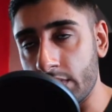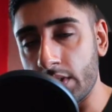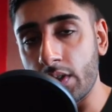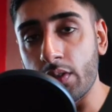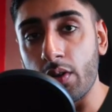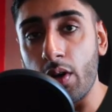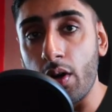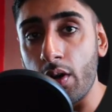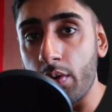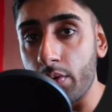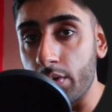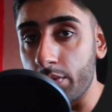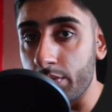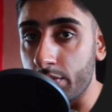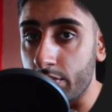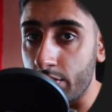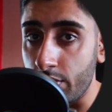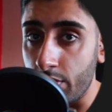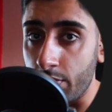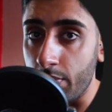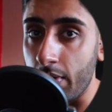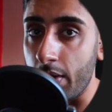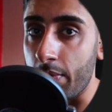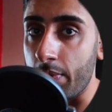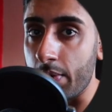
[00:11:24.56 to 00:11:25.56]
got
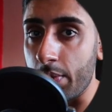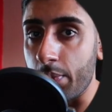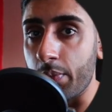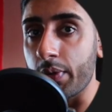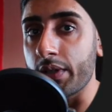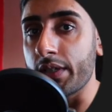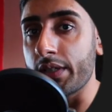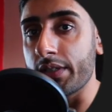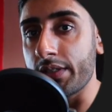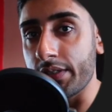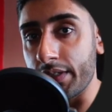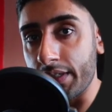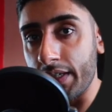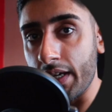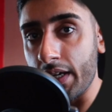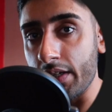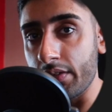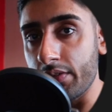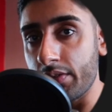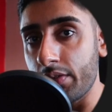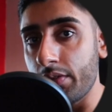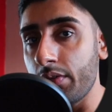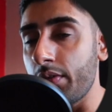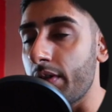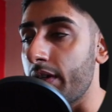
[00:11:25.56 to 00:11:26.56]
to where we wanted to get
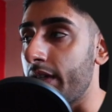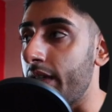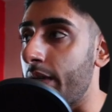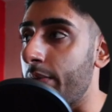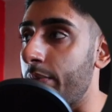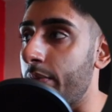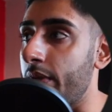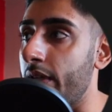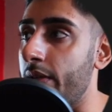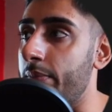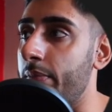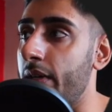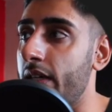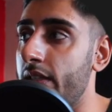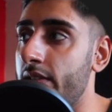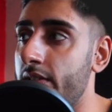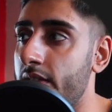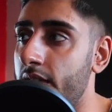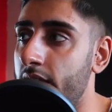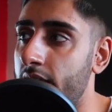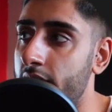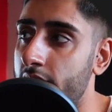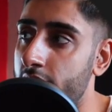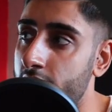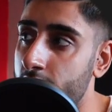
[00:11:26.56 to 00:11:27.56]
to and then we
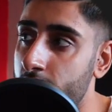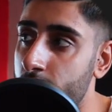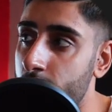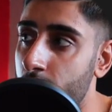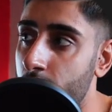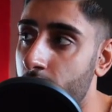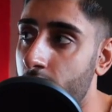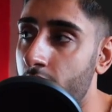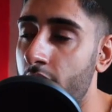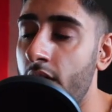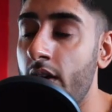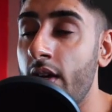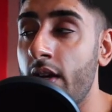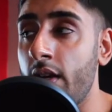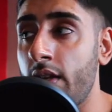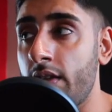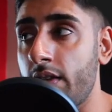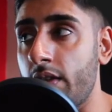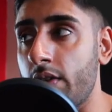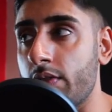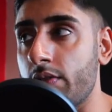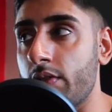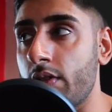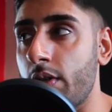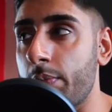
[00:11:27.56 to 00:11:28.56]
basically saw
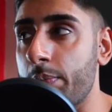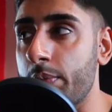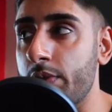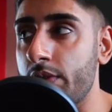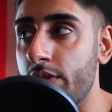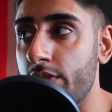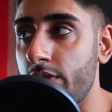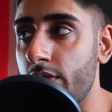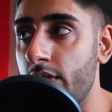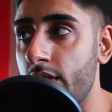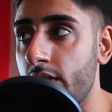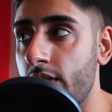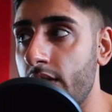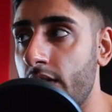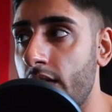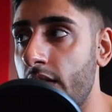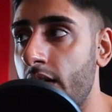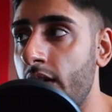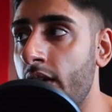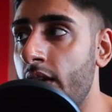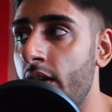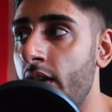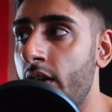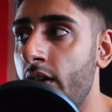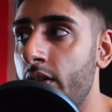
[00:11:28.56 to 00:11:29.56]
there was an
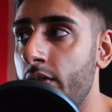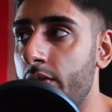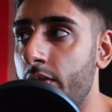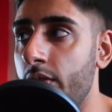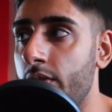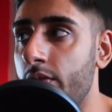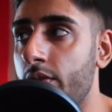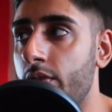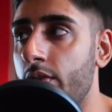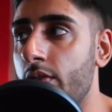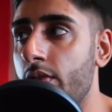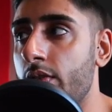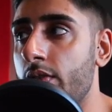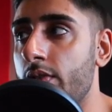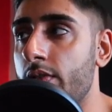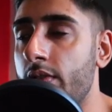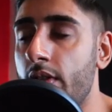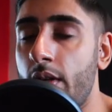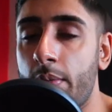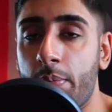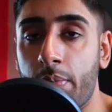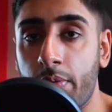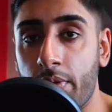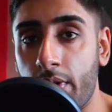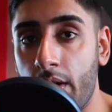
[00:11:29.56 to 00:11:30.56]
opportunity to introduce
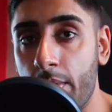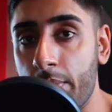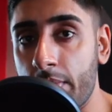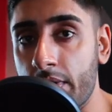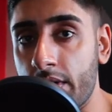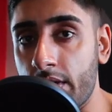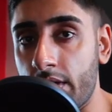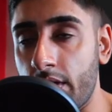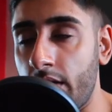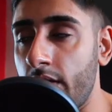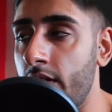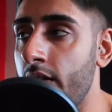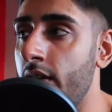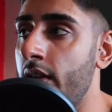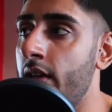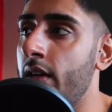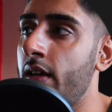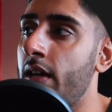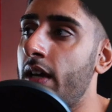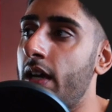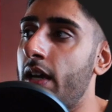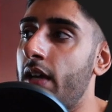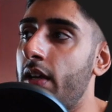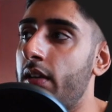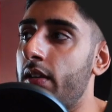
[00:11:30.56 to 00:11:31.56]
a parameter
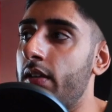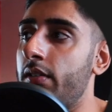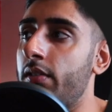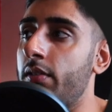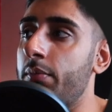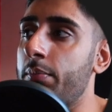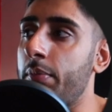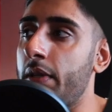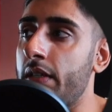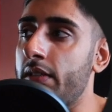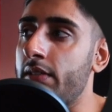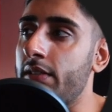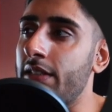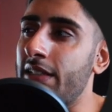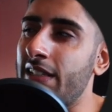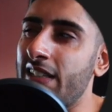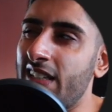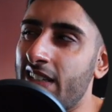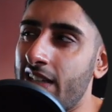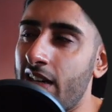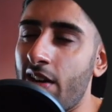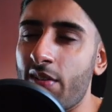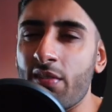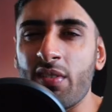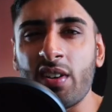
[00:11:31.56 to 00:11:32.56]
and basically
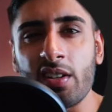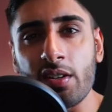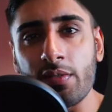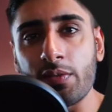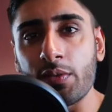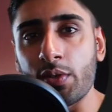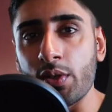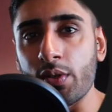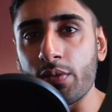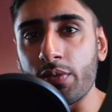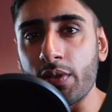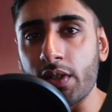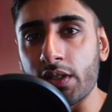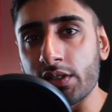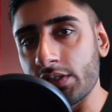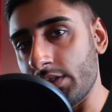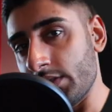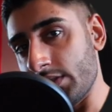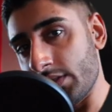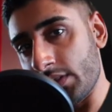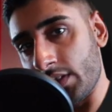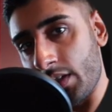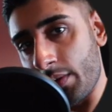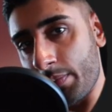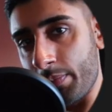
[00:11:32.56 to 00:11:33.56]
get rid of two
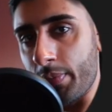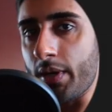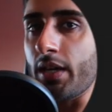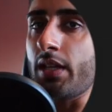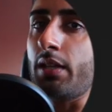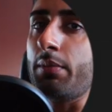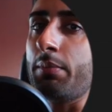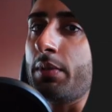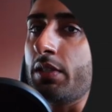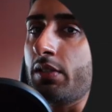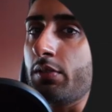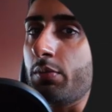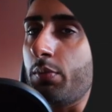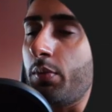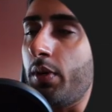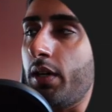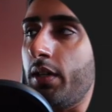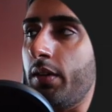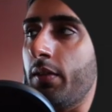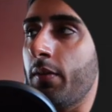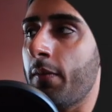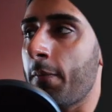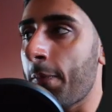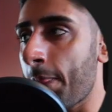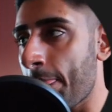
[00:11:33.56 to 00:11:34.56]
functions and combine them into
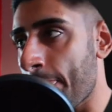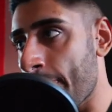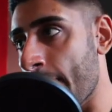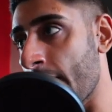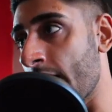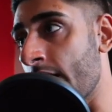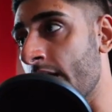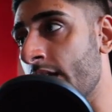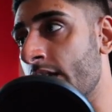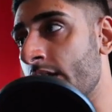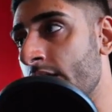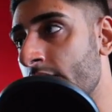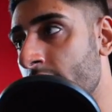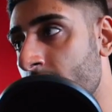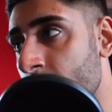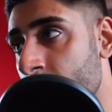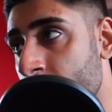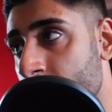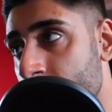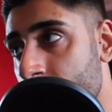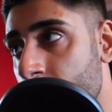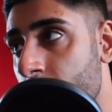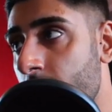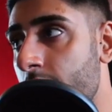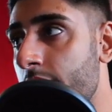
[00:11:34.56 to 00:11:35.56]
one.
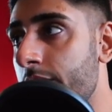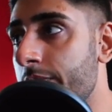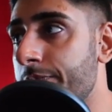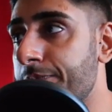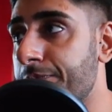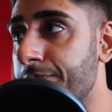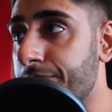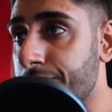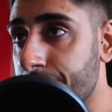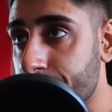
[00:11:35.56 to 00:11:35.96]
So